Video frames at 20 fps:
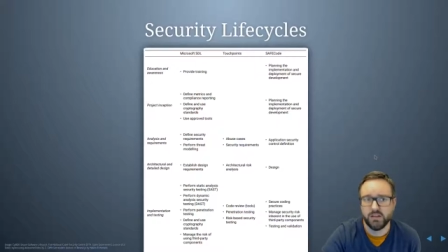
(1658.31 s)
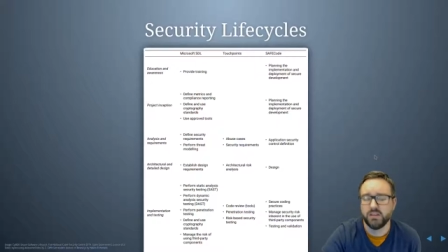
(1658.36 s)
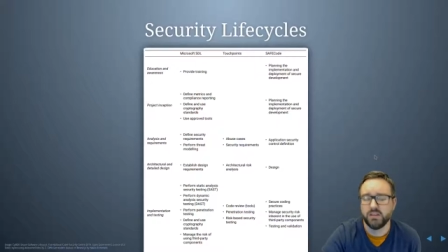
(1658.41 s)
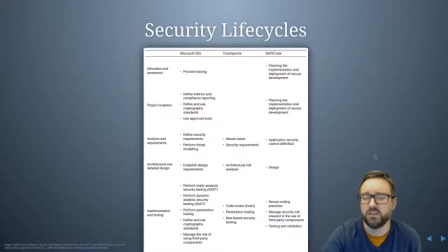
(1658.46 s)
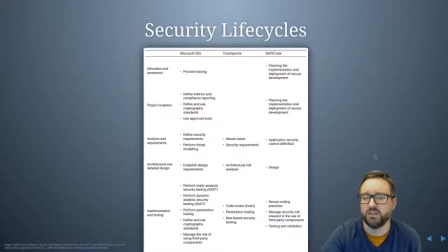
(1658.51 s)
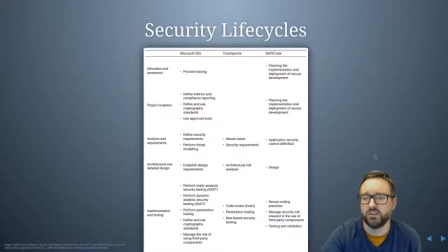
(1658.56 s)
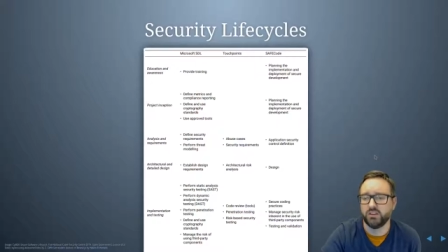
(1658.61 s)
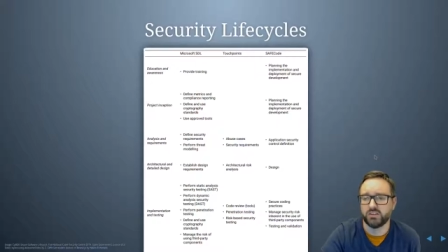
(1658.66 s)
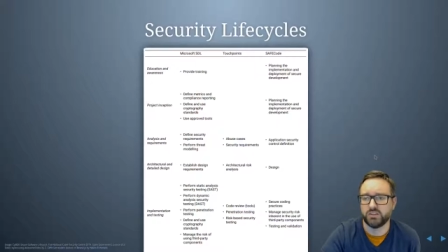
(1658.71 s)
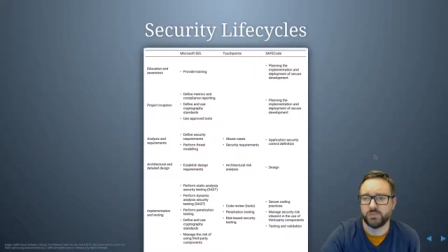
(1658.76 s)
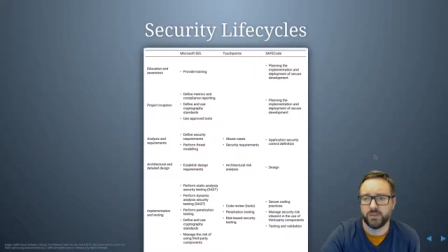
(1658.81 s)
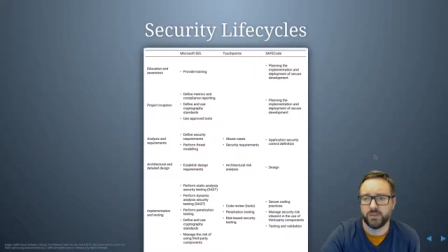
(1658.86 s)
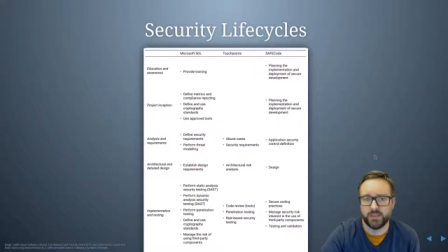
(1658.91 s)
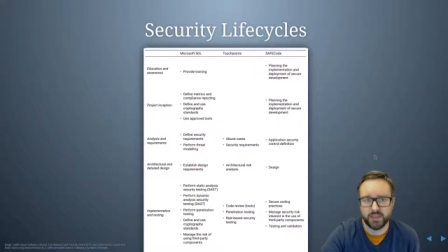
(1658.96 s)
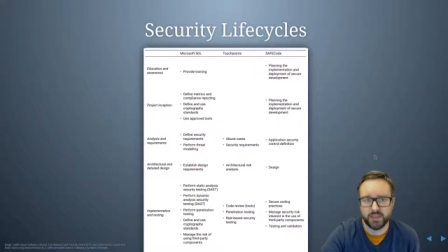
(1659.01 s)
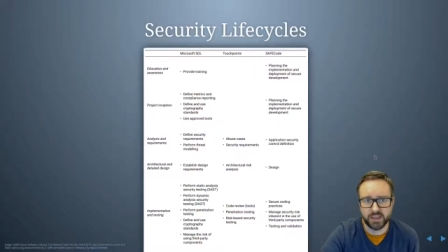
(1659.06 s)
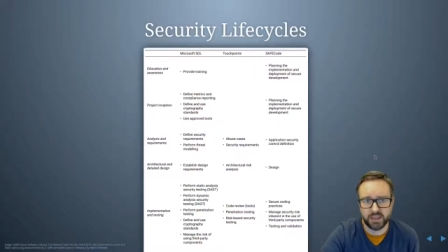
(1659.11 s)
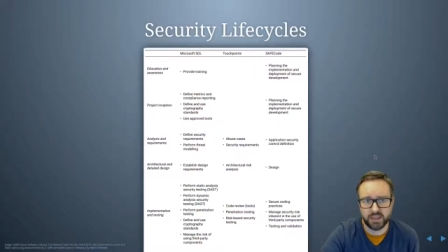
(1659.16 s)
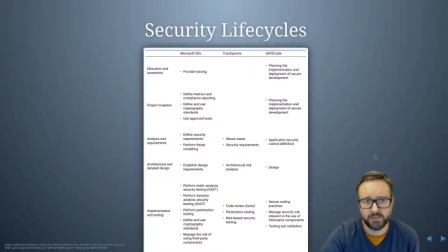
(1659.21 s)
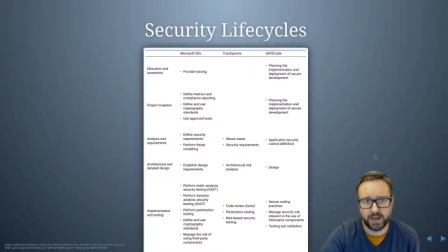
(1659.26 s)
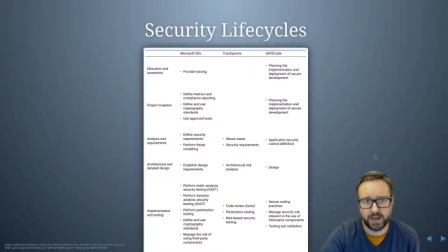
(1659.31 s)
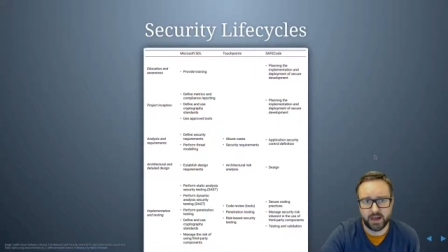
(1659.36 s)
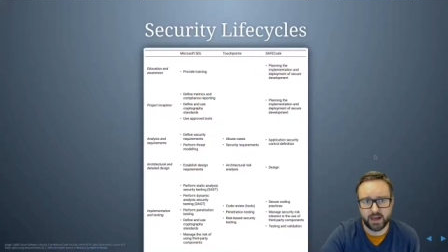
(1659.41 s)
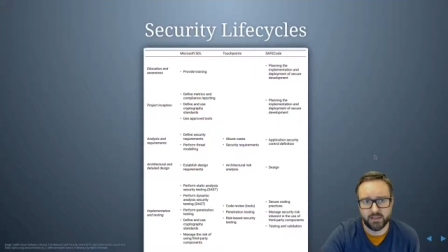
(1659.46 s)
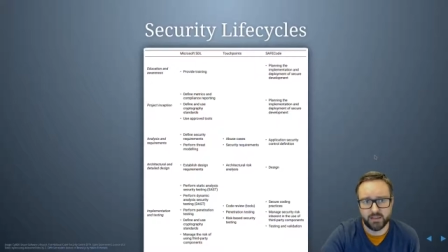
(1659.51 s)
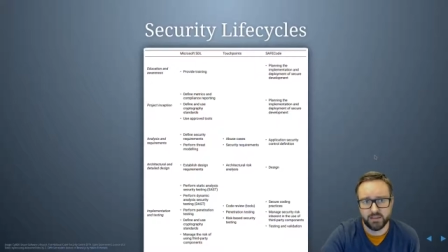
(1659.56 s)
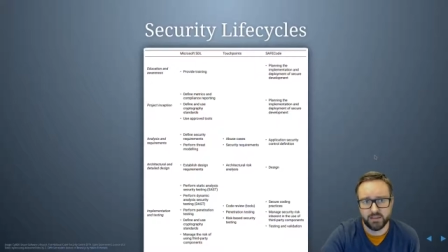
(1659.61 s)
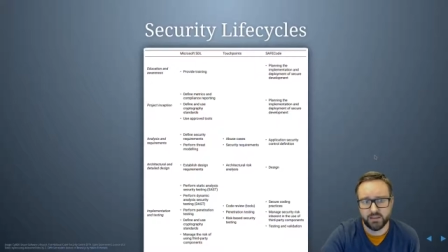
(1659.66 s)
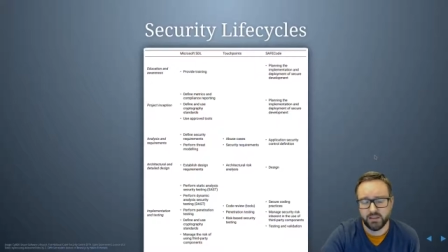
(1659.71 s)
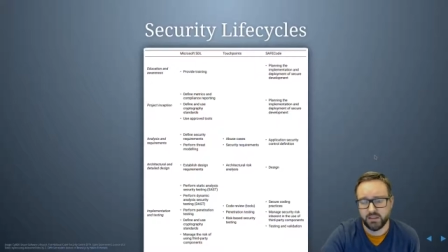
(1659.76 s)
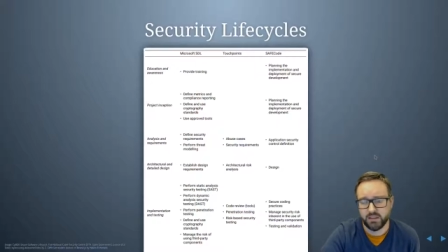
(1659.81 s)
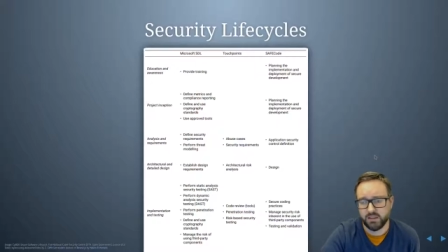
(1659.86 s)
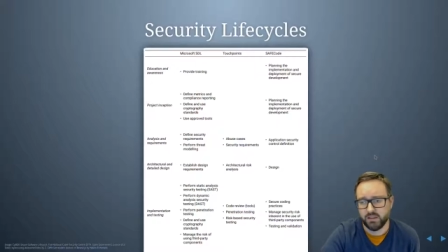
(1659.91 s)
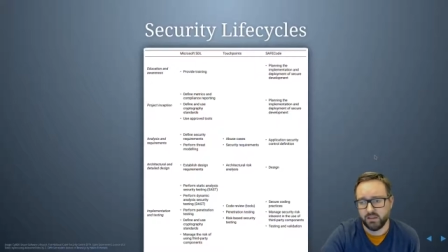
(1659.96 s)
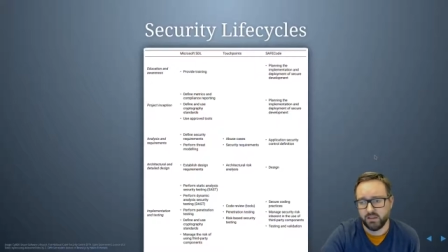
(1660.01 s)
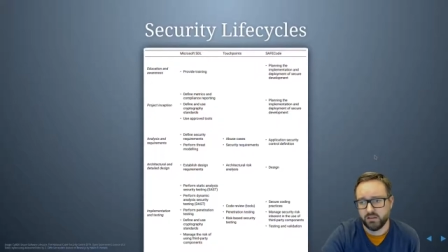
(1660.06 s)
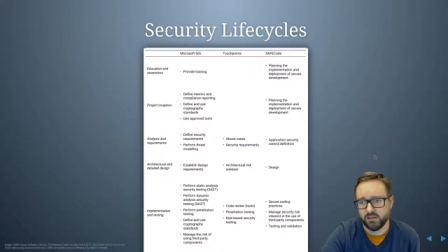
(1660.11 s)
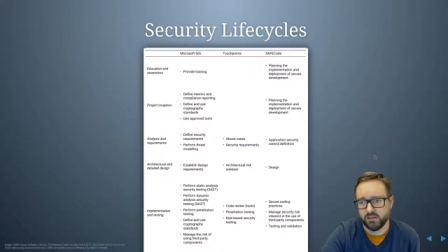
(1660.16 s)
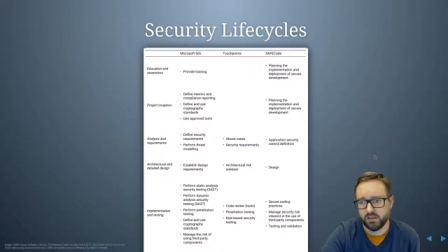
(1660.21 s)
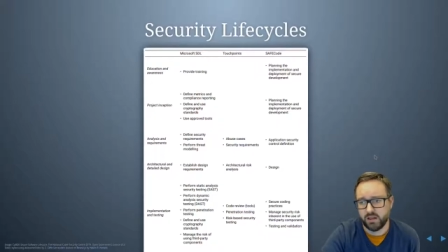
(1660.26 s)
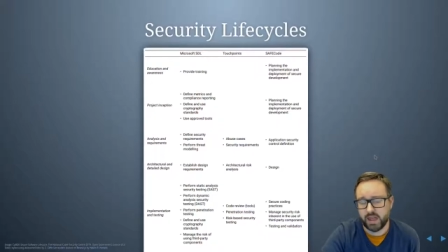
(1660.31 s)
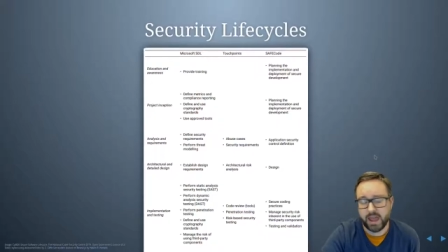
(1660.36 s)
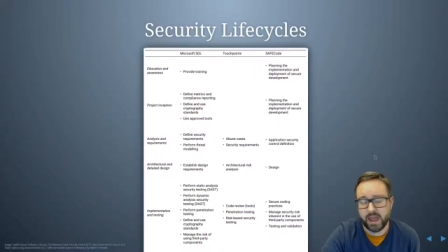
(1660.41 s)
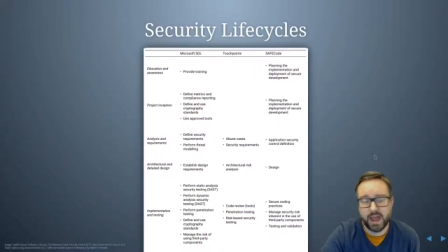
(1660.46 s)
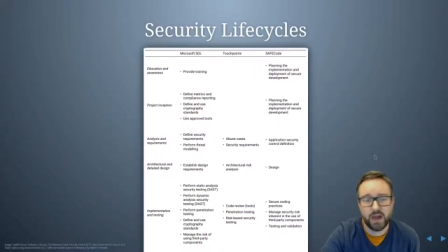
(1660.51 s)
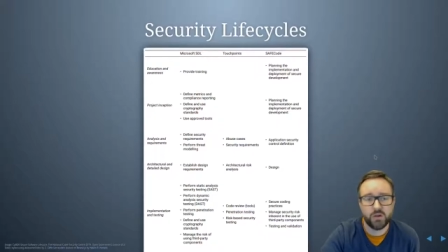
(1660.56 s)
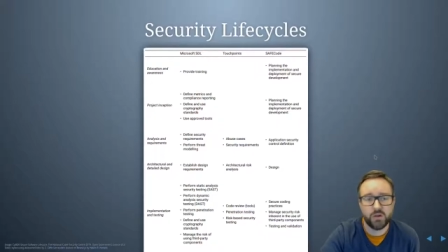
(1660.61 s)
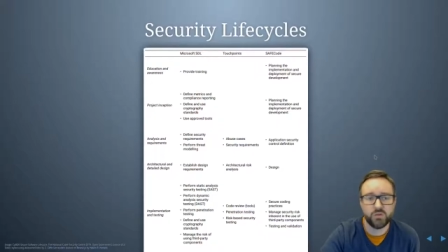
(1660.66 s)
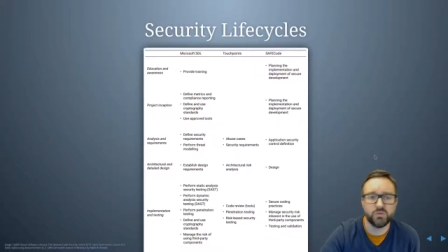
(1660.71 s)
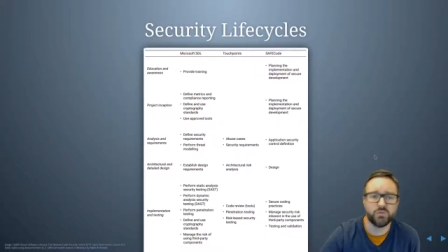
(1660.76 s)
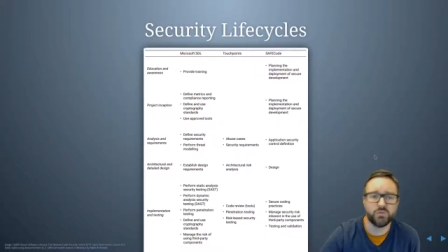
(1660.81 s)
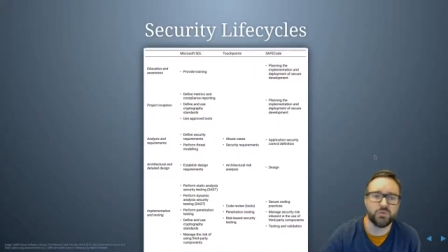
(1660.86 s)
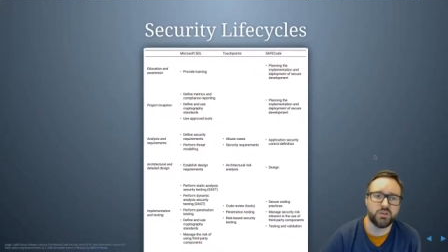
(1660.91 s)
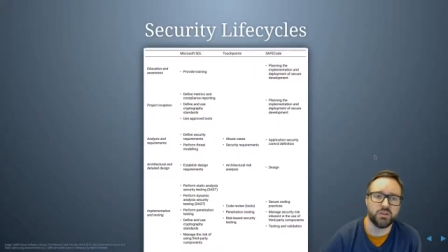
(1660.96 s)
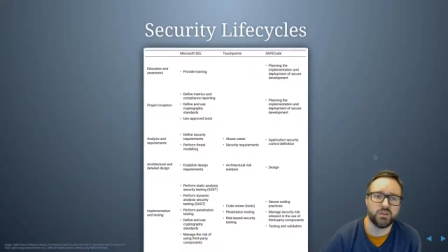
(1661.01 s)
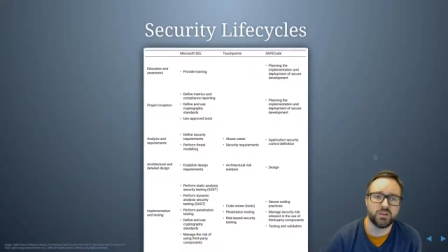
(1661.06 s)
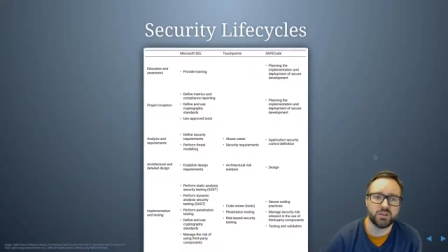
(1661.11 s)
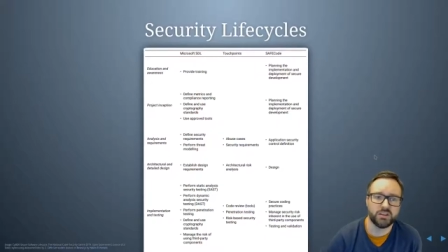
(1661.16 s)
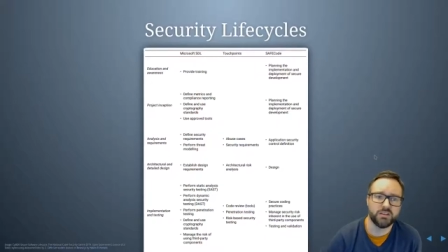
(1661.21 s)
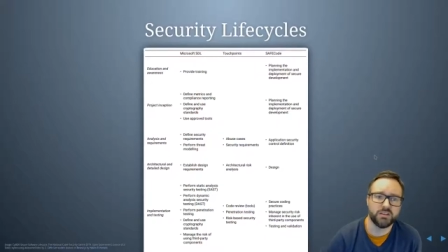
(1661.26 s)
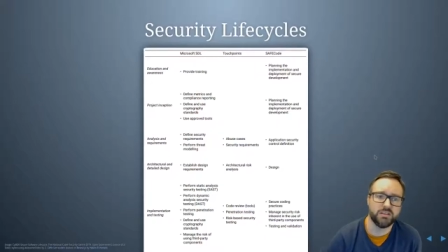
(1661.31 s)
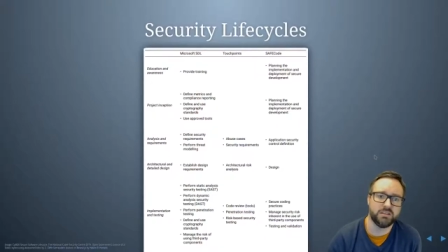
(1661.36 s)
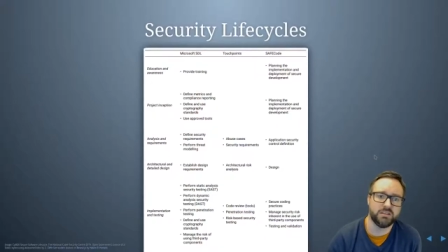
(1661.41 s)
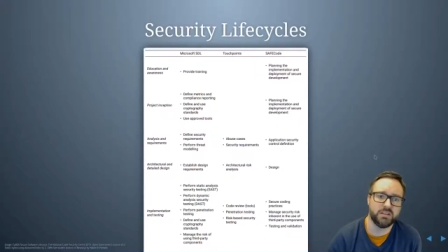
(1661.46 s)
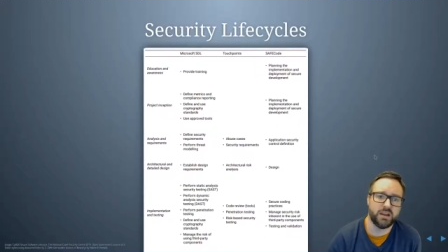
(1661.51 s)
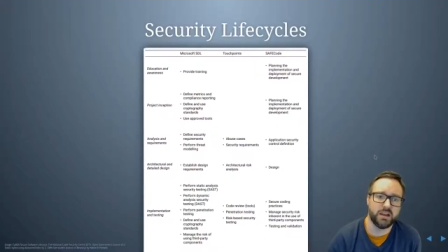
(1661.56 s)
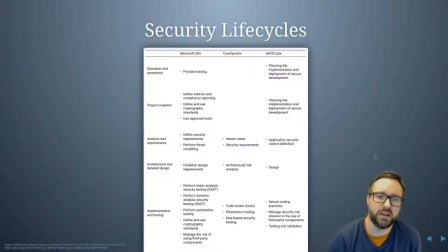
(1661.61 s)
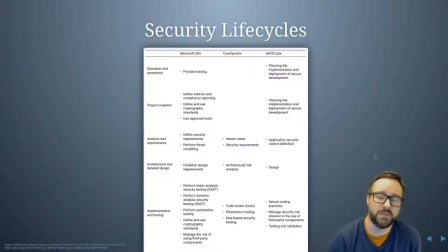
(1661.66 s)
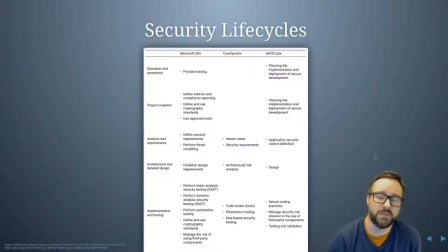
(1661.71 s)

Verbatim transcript: you should be thinking about how you can um,